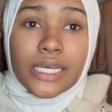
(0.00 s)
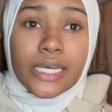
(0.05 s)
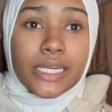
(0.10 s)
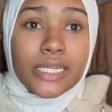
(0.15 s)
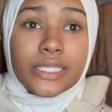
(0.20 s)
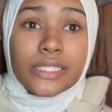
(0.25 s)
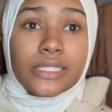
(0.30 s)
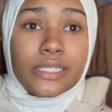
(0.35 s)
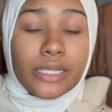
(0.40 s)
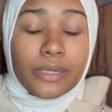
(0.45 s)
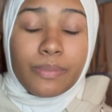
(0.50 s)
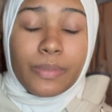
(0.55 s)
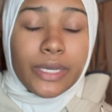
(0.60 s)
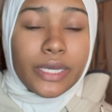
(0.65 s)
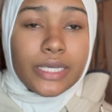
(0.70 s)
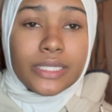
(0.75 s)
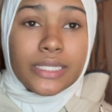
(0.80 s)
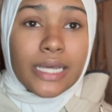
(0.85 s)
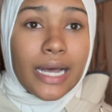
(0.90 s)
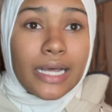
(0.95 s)
It is the
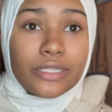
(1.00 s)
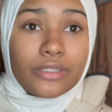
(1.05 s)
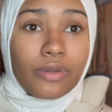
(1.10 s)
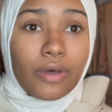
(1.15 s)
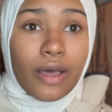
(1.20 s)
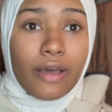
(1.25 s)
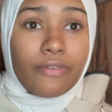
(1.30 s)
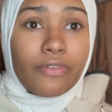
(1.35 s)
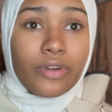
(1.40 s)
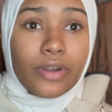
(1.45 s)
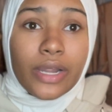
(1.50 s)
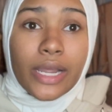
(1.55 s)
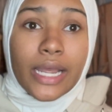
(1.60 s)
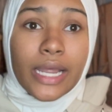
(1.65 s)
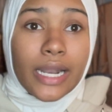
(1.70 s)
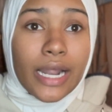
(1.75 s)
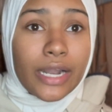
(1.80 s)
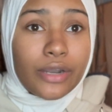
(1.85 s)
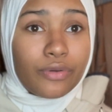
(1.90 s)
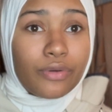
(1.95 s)
biggest hassle ever,
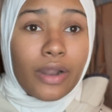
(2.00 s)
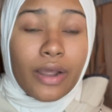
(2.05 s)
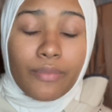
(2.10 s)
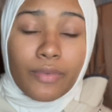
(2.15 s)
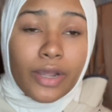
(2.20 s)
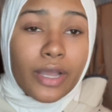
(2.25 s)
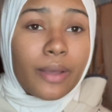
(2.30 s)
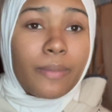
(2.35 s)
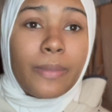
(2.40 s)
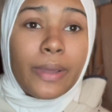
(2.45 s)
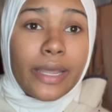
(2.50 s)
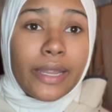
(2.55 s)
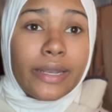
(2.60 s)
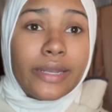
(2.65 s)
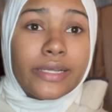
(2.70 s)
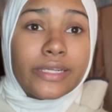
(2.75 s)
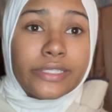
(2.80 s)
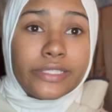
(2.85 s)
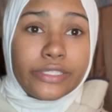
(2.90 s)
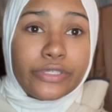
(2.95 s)
and I do not recommend
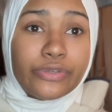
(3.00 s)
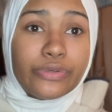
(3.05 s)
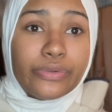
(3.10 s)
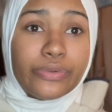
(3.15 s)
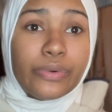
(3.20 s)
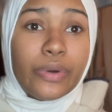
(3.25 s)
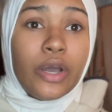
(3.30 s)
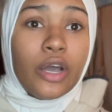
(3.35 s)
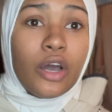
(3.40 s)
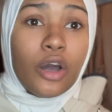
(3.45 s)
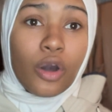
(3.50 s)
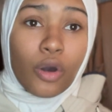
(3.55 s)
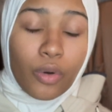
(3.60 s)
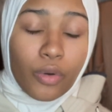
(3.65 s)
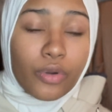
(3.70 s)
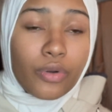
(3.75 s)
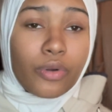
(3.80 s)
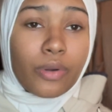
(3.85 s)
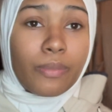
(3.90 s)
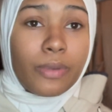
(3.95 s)
to
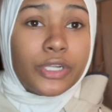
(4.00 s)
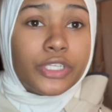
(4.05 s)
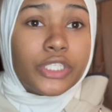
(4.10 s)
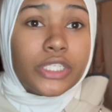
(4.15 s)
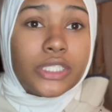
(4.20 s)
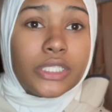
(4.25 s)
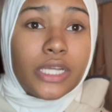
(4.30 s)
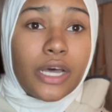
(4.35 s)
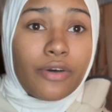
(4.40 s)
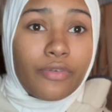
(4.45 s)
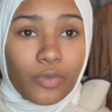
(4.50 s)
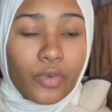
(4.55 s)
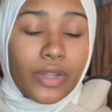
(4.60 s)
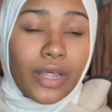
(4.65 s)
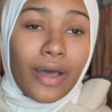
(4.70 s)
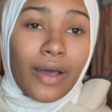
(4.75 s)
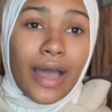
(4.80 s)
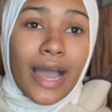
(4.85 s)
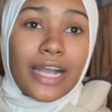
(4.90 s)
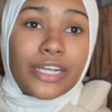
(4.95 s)
order a bunch of stuff
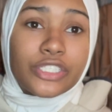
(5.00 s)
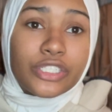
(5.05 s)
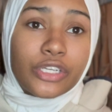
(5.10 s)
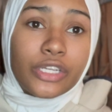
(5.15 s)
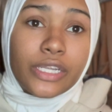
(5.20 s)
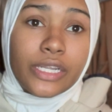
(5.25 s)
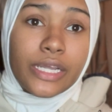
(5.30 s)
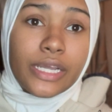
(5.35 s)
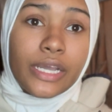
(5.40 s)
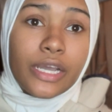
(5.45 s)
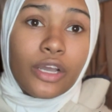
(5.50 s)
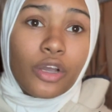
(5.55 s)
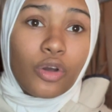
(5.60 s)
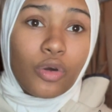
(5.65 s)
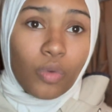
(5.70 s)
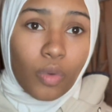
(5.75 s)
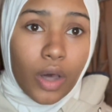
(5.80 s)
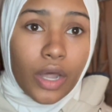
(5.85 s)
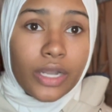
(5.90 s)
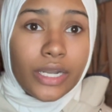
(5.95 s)
without actually
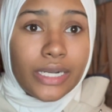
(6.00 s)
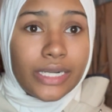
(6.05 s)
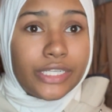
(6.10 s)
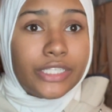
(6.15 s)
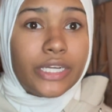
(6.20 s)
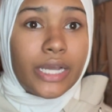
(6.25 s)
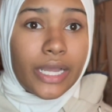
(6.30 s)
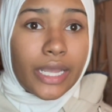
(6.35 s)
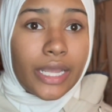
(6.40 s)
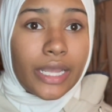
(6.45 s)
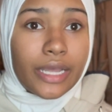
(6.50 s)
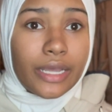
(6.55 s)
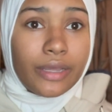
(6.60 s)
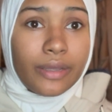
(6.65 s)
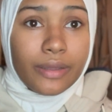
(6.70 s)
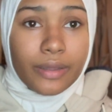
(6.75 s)
quality checking it.